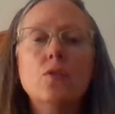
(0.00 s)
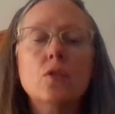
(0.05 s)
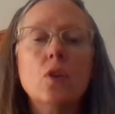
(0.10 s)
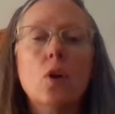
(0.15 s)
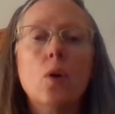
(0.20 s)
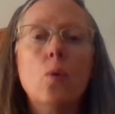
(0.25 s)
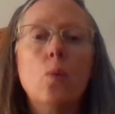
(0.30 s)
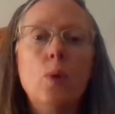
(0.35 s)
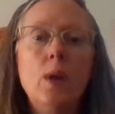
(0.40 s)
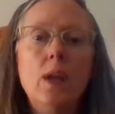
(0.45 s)

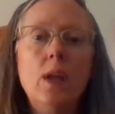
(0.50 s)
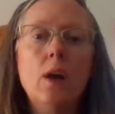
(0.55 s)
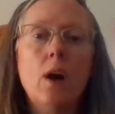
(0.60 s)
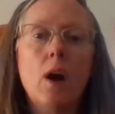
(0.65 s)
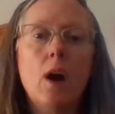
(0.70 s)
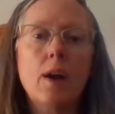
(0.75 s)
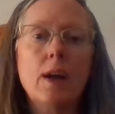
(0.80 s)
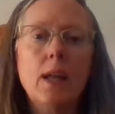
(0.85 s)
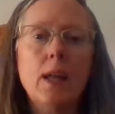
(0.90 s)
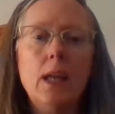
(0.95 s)
So we
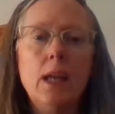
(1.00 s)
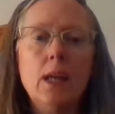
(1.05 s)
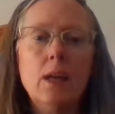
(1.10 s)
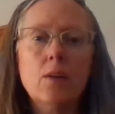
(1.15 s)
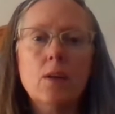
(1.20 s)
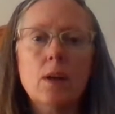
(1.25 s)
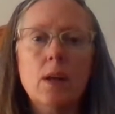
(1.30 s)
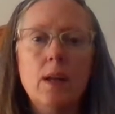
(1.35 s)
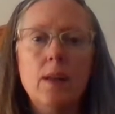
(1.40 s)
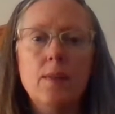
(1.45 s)
are
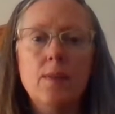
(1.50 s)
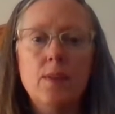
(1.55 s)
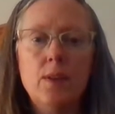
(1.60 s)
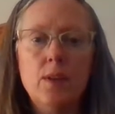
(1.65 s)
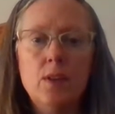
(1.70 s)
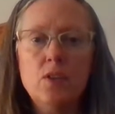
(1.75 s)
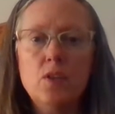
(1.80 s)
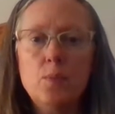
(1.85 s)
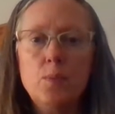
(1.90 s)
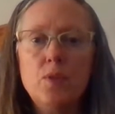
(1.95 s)
here in
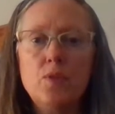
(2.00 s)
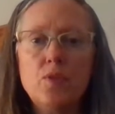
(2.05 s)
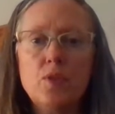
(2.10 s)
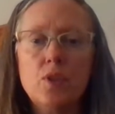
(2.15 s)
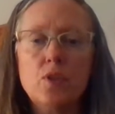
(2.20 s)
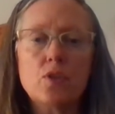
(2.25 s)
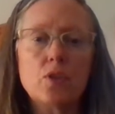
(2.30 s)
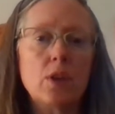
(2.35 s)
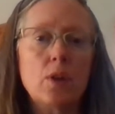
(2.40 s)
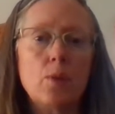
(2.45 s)
this
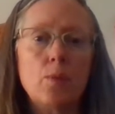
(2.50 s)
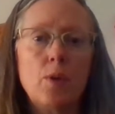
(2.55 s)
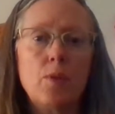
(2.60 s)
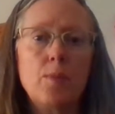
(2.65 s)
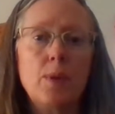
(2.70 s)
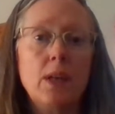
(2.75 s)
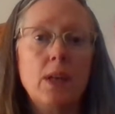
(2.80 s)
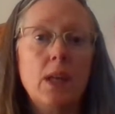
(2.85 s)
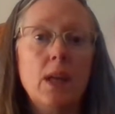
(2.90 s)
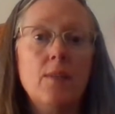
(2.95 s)
position, and
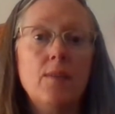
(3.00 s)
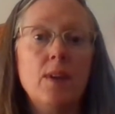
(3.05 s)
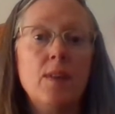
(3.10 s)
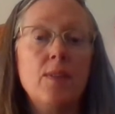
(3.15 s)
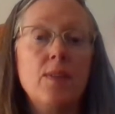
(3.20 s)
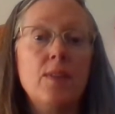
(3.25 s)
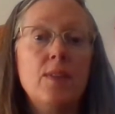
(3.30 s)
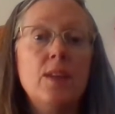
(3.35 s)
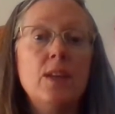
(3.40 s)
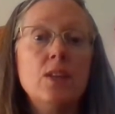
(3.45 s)
we've been
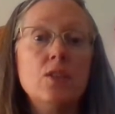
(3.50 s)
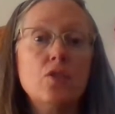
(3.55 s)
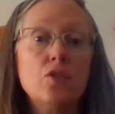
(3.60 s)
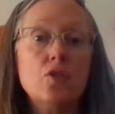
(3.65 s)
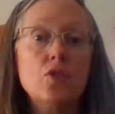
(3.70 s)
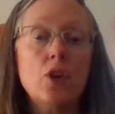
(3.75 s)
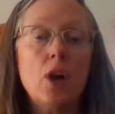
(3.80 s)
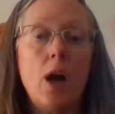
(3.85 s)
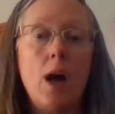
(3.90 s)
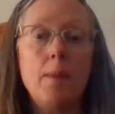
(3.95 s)
given
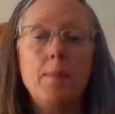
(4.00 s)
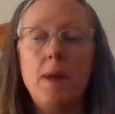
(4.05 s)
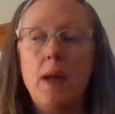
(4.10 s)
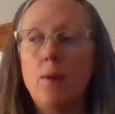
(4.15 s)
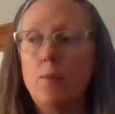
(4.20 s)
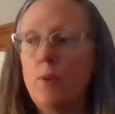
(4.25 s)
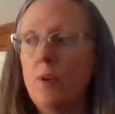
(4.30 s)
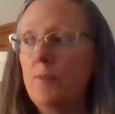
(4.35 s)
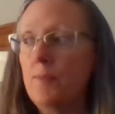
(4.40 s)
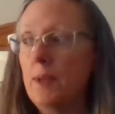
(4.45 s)
this job,
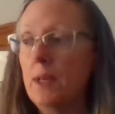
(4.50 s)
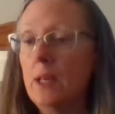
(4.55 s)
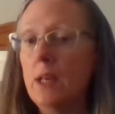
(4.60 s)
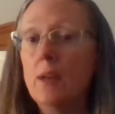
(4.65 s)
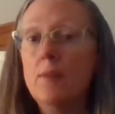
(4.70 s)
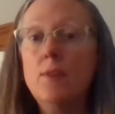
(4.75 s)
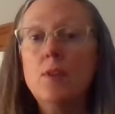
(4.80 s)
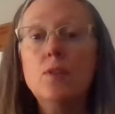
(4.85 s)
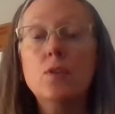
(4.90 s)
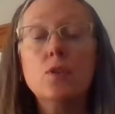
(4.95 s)
and we've been
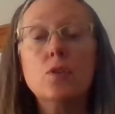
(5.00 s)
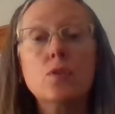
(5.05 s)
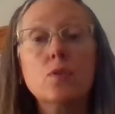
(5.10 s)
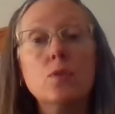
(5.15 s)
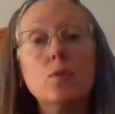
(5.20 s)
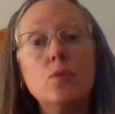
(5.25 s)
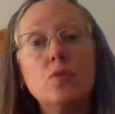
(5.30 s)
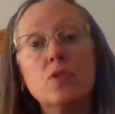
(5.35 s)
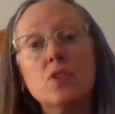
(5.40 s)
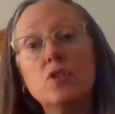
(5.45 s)
given the
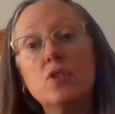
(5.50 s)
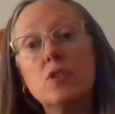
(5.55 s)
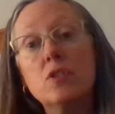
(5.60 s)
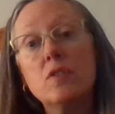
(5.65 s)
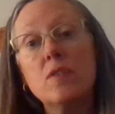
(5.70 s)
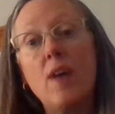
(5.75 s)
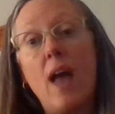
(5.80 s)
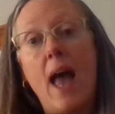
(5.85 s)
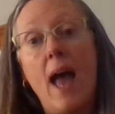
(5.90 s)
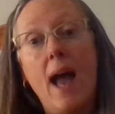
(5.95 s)
tools such
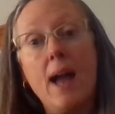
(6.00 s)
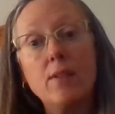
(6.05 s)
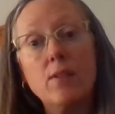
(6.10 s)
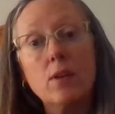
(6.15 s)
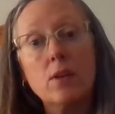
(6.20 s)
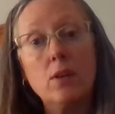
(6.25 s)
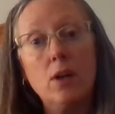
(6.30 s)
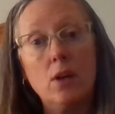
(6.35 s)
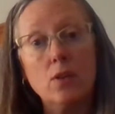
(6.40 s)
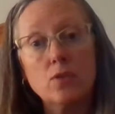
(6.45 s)
as
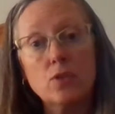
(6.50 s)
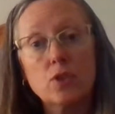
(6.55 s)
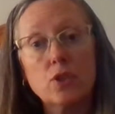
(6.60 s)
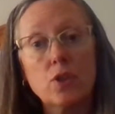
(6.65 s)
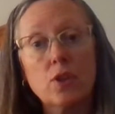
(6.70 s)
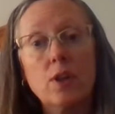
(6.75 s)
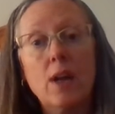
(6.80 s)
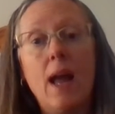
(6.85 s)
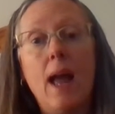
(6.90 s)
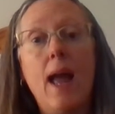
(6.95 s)

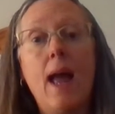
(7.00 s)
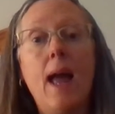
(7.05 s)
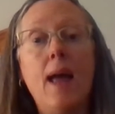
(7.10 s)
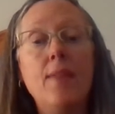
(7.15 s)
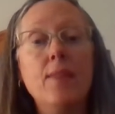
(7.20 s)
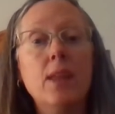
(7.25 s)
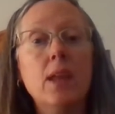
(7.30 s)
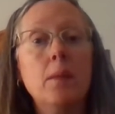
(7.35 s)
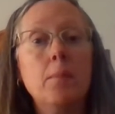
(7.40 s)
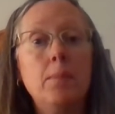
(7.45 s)
agriculture
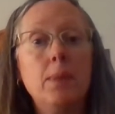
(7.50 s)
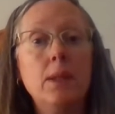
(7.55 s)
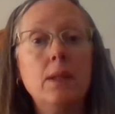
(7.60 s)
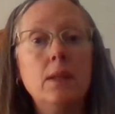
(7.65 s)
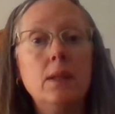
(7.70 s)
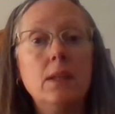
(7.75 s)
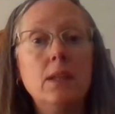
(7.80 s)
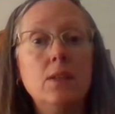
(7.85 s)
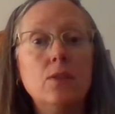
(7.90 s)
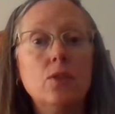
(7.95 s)
and the
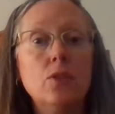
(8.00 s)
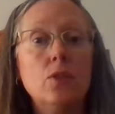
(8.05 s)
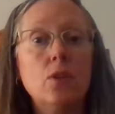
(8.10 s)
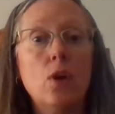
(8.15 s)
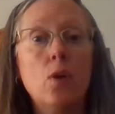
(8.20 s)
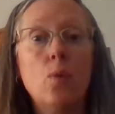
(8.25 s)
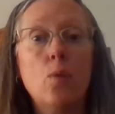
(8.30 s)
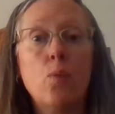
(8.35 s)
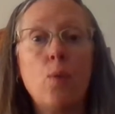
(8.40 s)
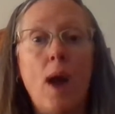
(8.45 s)
ability to
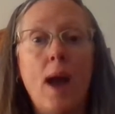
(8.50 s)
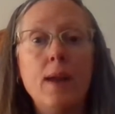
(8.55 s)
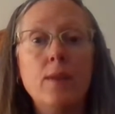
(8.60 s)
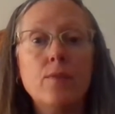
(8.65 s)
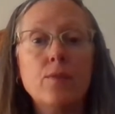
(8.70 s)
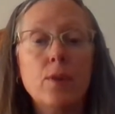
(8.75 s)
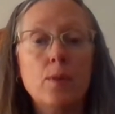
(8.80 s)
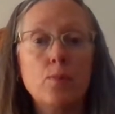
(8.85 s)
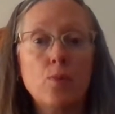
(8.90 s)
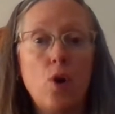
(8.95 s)
know
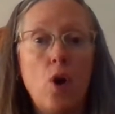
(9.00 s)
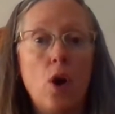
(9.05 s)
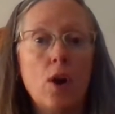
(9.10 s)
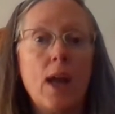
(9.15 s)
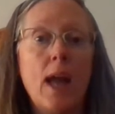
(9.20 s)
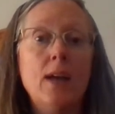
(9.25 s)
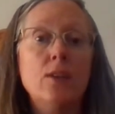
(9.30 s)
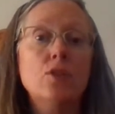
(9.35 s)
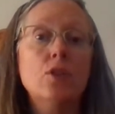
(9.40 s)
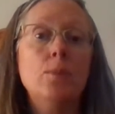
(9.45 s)
right from
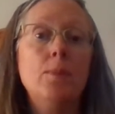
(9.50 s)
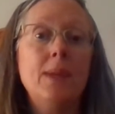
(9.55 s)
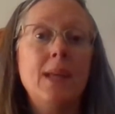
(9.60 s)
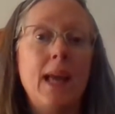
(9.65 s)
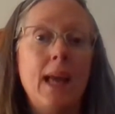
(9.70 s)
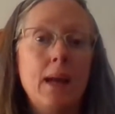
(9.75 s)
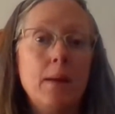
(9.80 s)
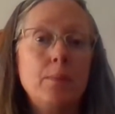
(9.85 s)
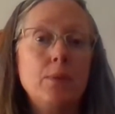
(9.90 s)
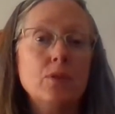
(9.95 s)
wrong and to
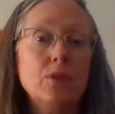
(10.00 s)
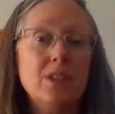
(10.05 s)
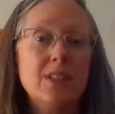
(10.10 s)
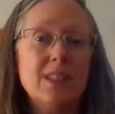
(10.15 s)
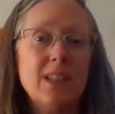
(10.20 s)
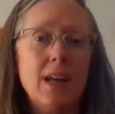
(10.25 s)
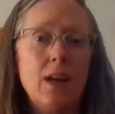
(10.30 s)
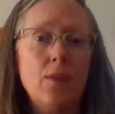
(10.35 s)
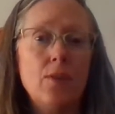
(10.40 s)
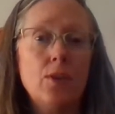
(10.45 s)
be able
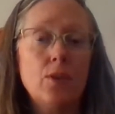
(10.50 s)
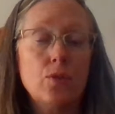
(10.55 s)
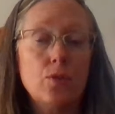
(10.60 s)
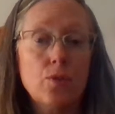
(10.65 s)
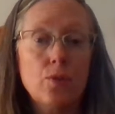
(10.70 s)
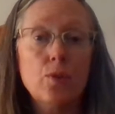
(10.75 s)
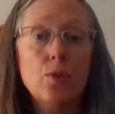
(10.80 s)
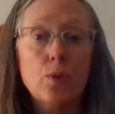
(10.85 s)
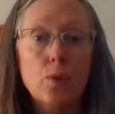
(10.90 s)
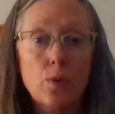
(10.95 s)
to tell the
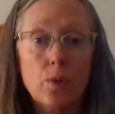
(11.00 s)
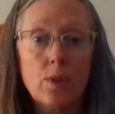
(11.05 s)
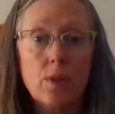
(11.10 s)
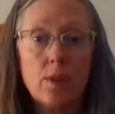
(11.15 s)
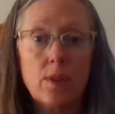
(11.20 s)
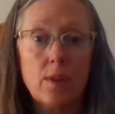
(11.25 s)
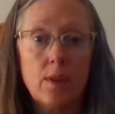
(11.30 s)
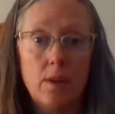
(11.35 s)
truth